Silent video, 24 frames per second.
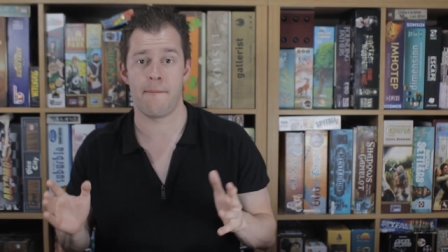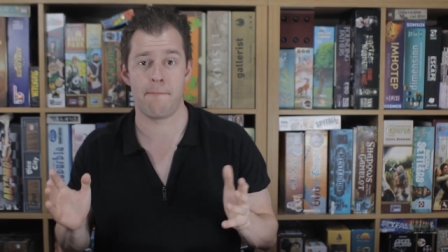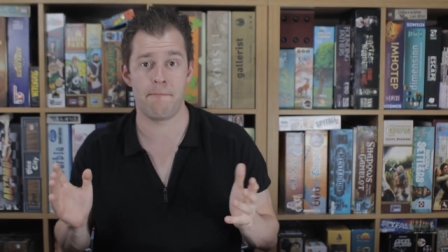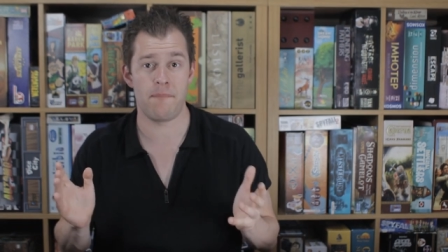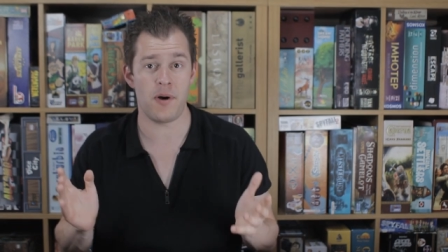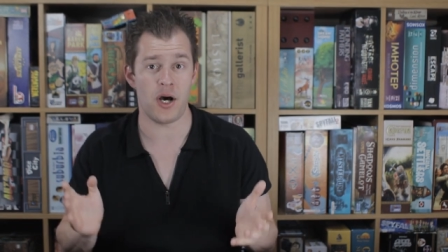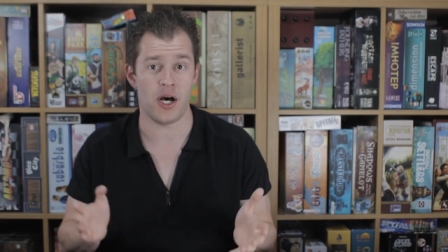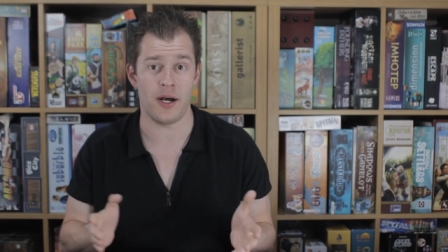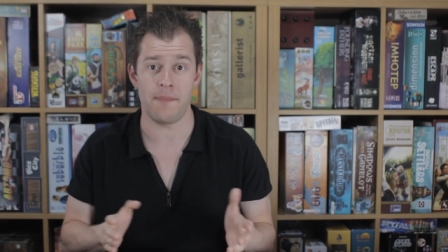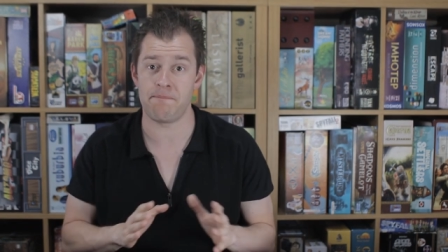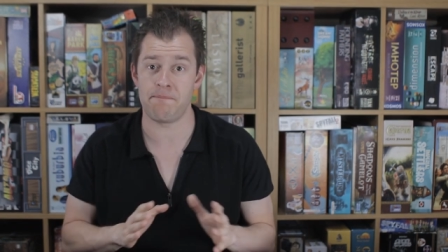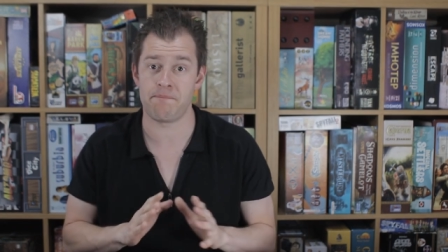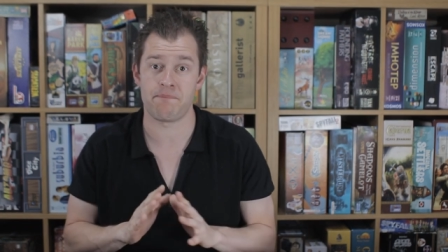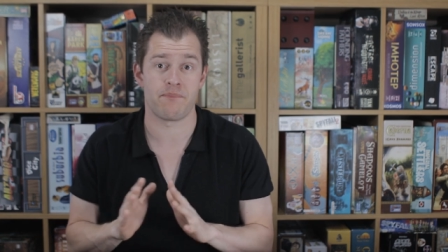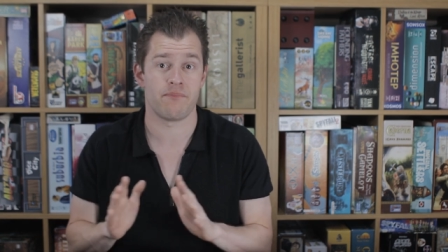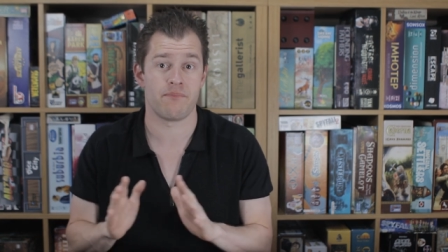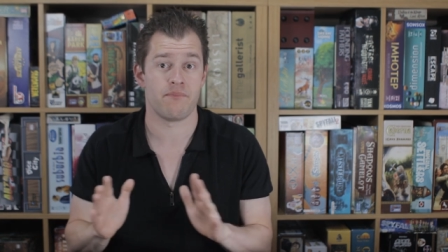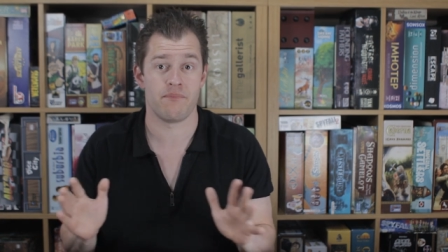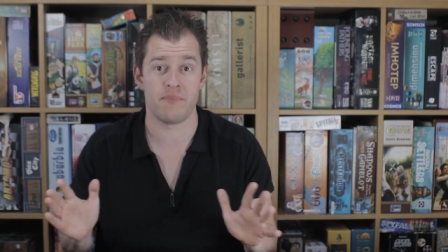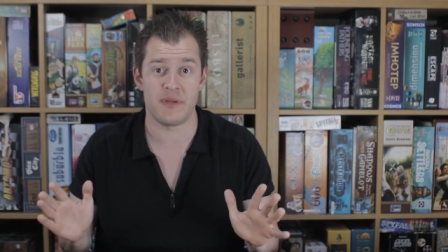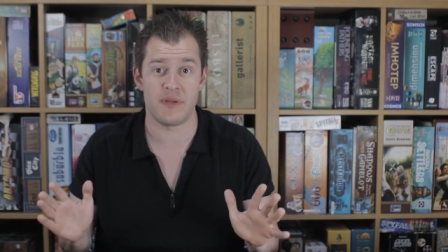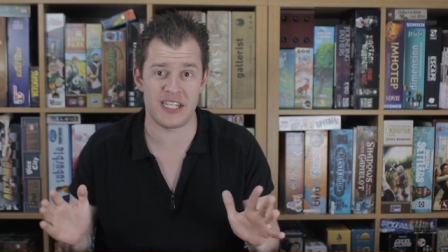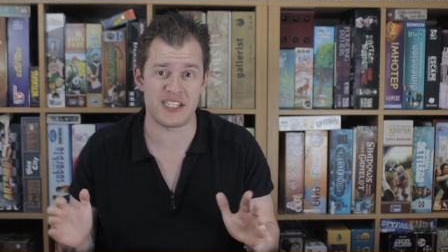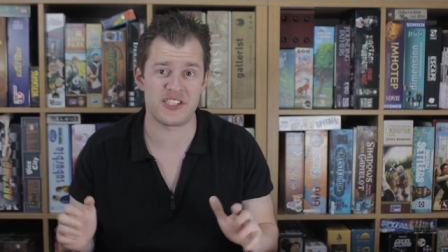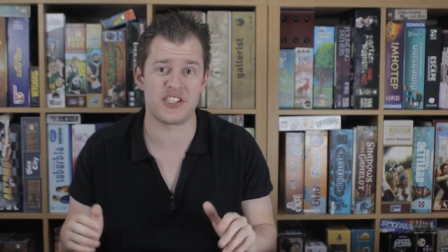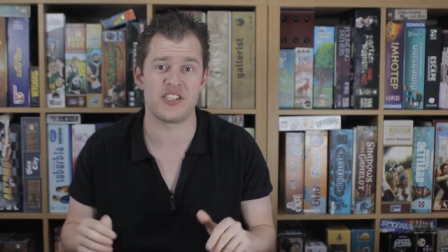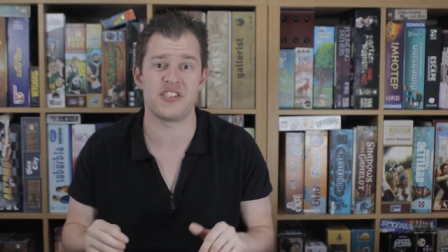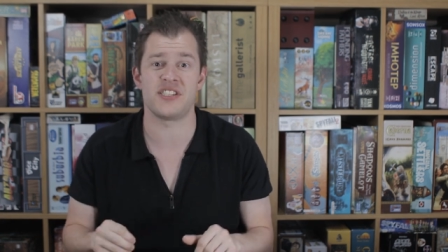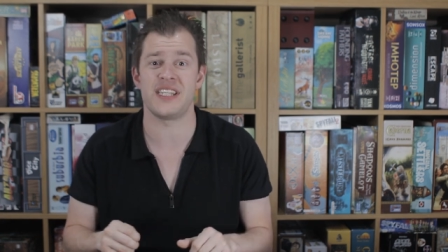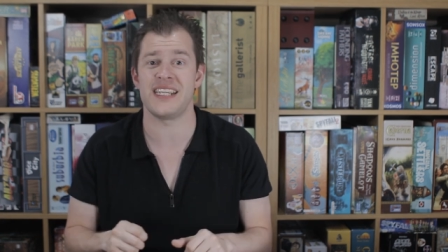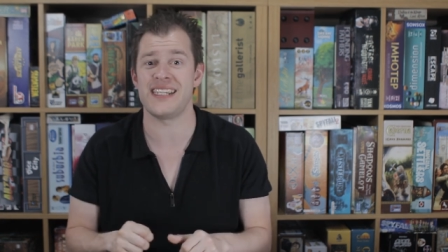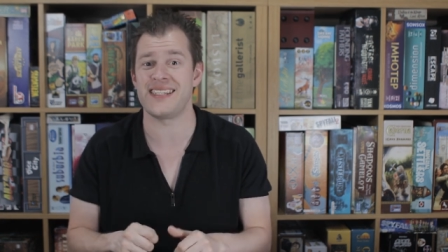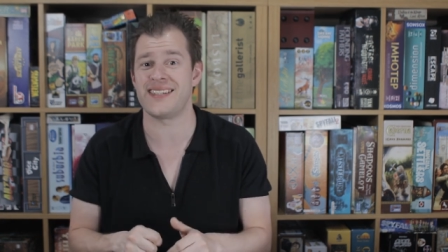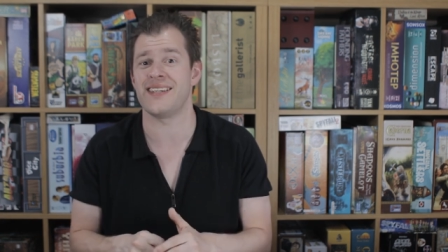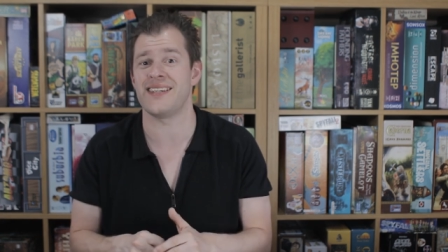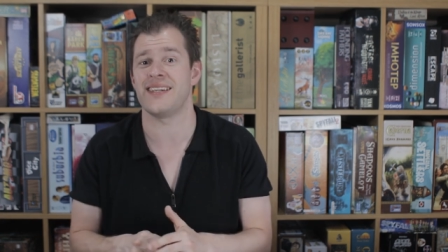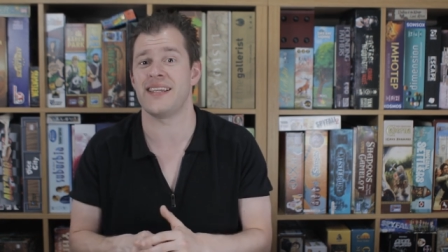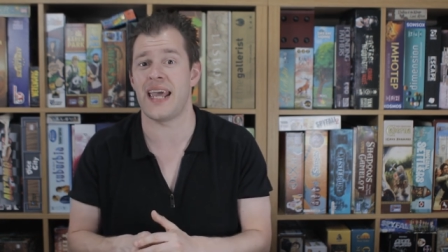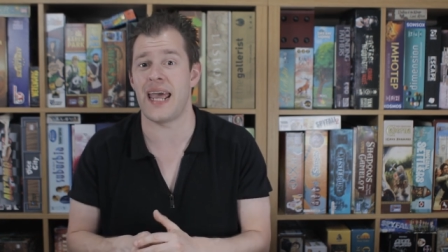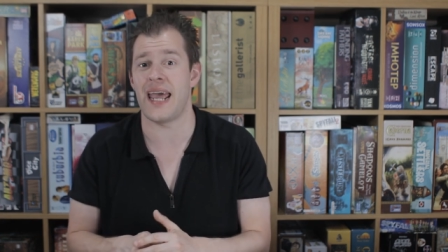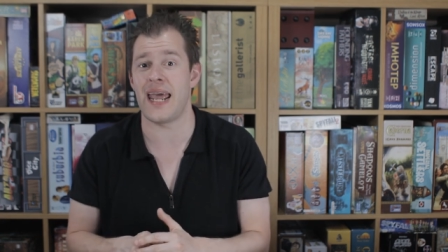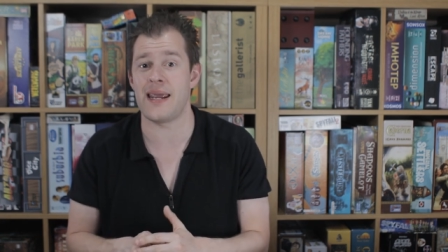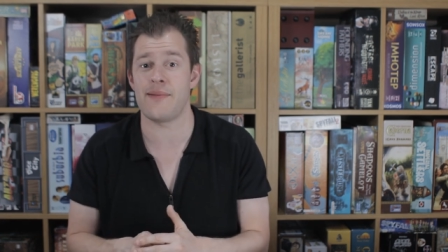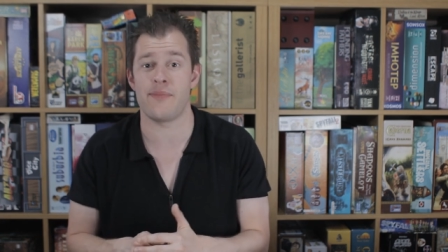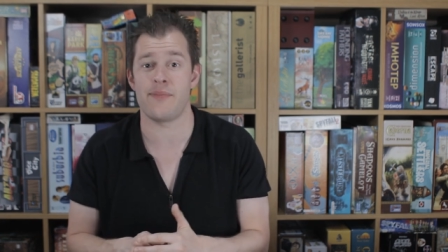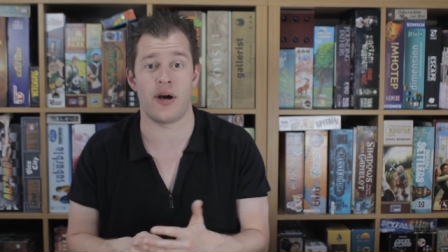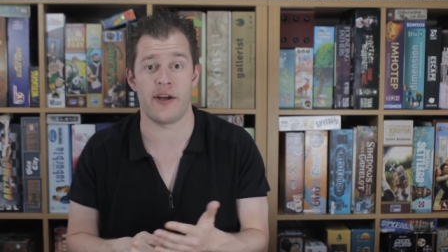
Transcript: But it's a decent game.